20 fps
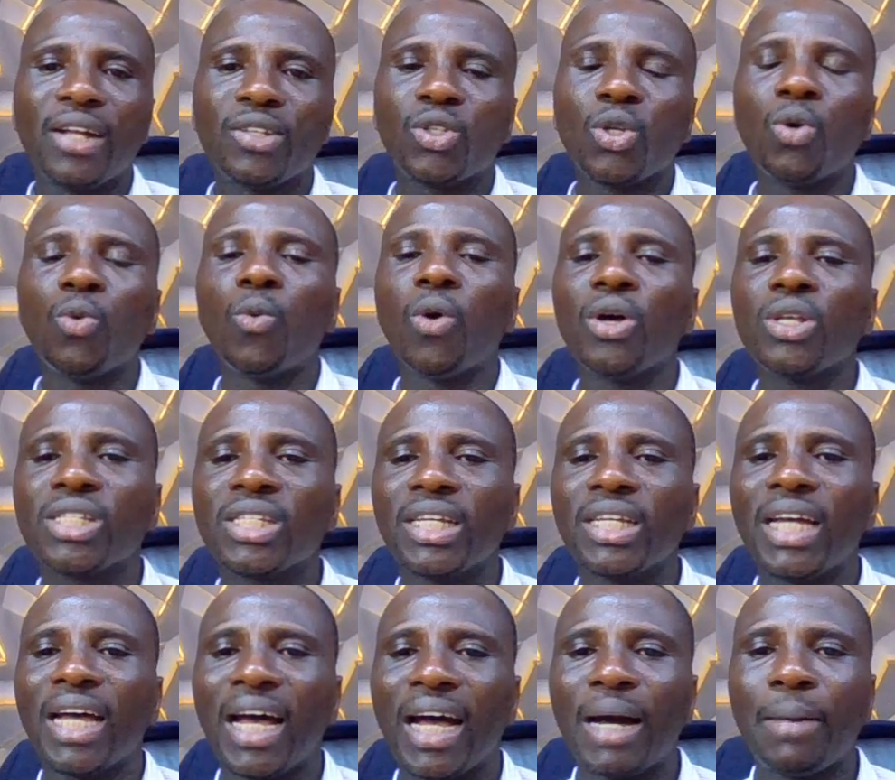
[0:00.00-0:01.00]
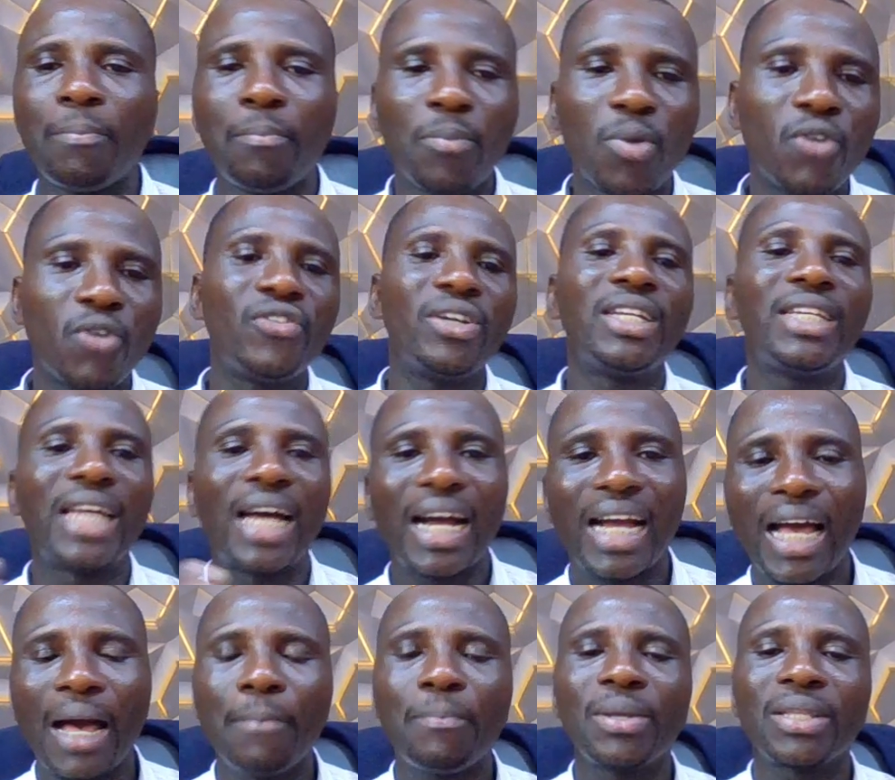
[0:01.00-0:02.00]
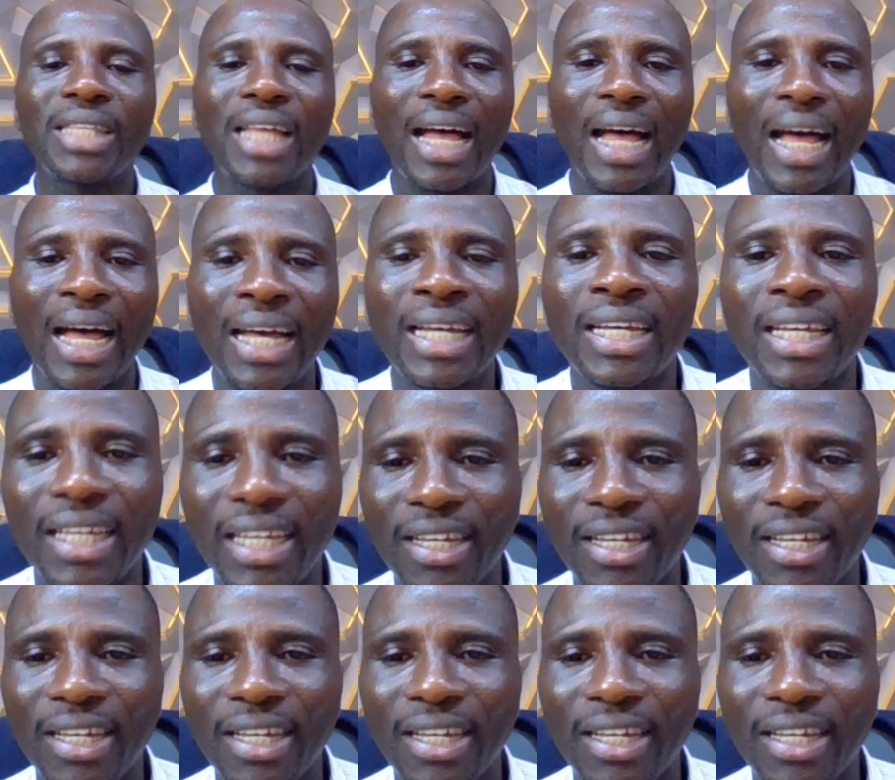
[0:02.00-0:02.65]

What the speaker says: towards moving their capital